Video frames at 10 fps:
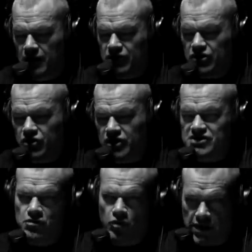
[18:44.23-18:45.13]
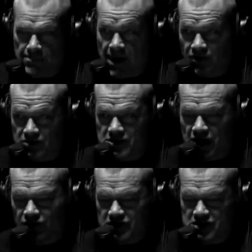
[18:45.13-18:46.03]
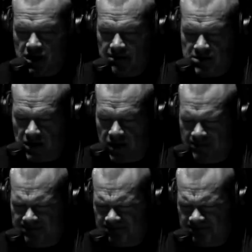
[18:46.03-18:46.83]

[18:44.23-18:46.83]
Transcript: But you're going to see where he balances out these statements later.